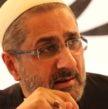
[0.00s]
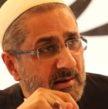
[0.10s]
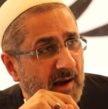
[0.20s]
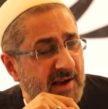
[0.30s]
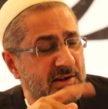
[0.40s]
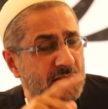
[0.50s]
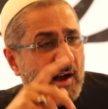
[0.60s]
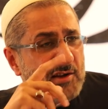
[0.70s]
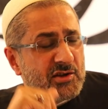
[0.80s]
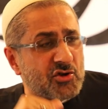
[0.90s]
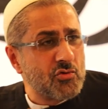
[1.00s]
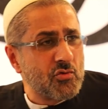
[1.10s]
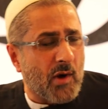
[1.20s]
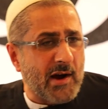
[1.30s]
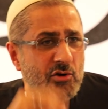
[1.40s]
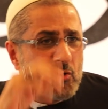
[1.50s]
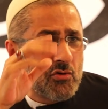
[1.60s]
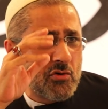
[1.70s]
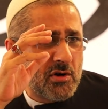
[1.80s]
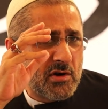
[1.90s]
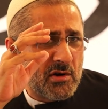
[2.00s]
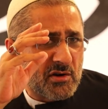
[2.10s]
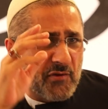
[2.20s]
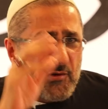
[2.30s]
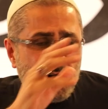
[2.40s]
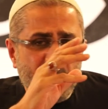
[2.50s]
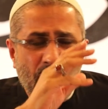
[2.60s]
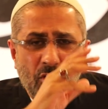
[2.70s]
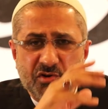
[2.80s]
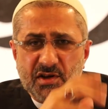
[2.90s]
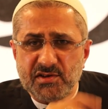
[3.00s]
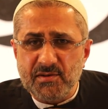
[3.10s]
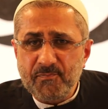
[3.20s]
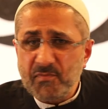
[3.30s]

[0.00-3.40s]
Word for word: I said, ask the Jew, why do you revere Moses?